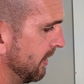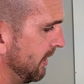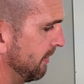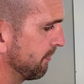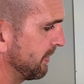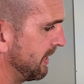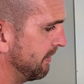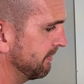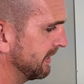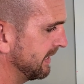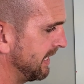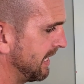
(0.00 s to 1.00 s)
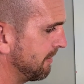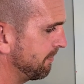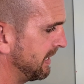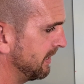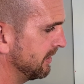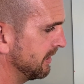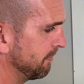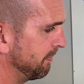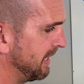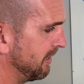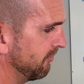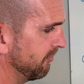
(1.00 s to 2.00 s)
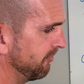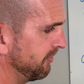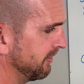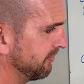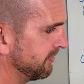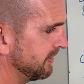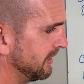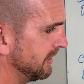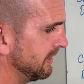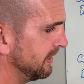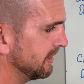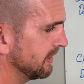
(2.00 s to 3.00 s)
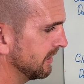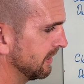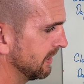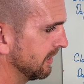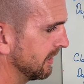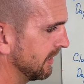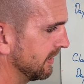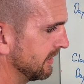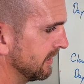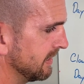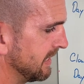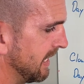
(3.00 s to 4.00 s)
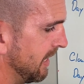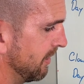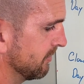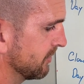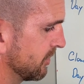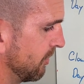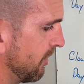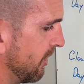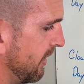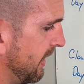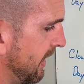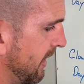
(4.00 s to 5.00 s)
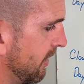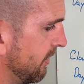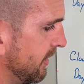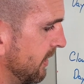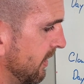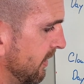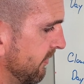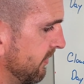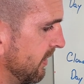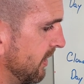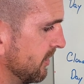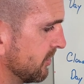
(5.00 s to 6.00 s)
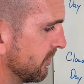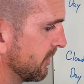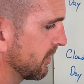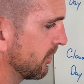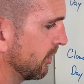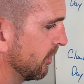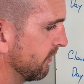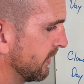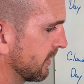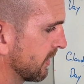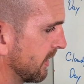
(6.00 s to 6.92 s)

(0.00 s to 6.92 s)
and probably cap out at about 15 and then down. So our area of under the curve on a